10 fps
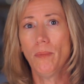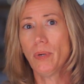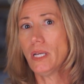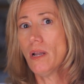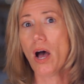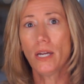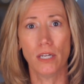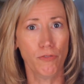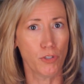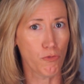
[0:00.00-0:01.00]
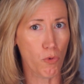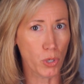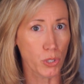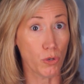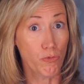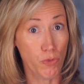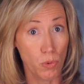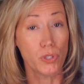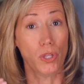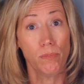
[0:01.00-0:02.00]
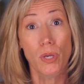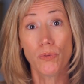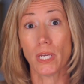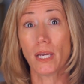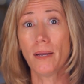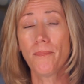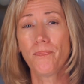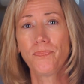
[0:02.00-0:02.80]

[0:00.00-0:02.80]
but not enough to force you to focus on the music,